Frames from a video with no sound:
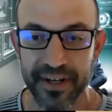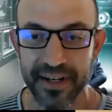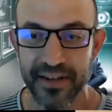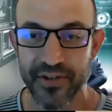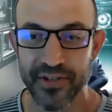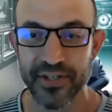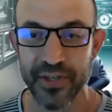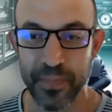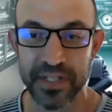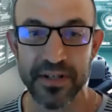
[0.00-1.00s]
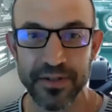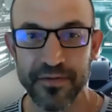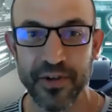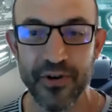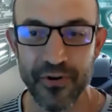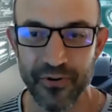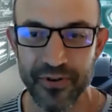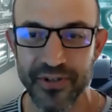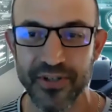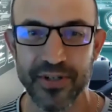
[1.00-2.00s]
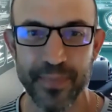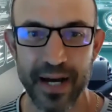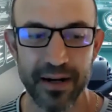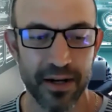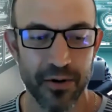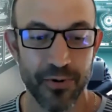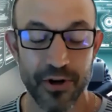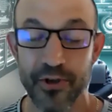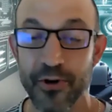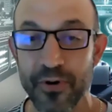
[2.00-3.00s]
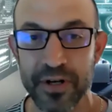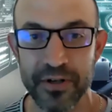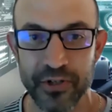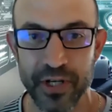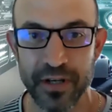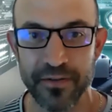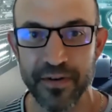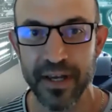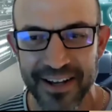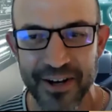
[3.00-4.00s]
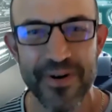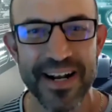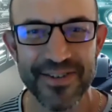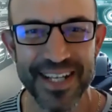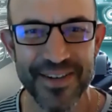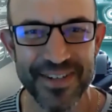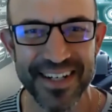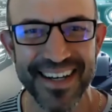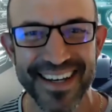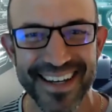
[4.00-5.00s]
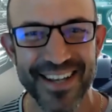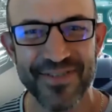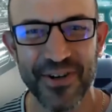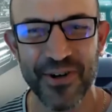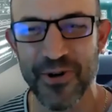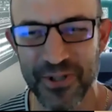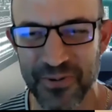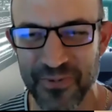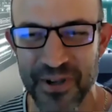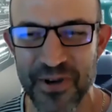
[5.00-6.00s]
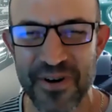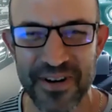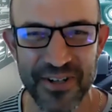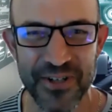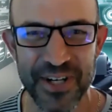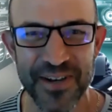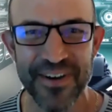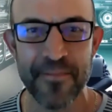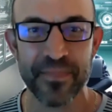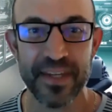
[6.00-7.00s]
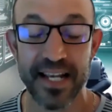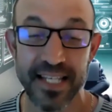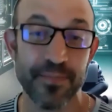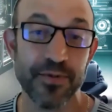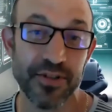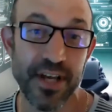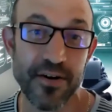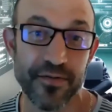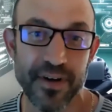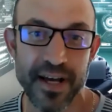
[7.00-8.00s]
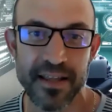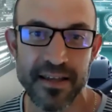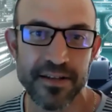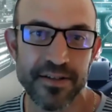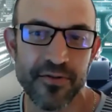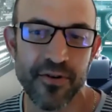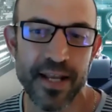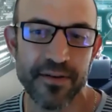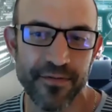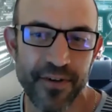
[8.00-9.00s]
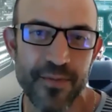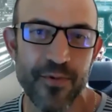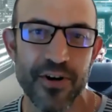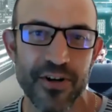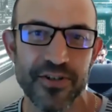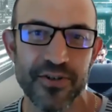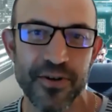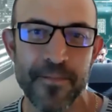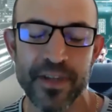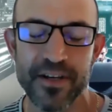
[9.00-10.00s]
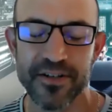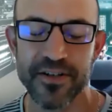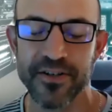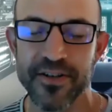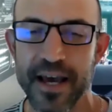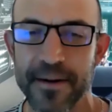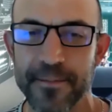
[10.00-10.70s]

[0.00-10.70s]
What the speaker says: This is the business of you. This is about what you want to achieve. No one else gives a hoot what you want to achieve except yourself. And I think it's a great framework to do that.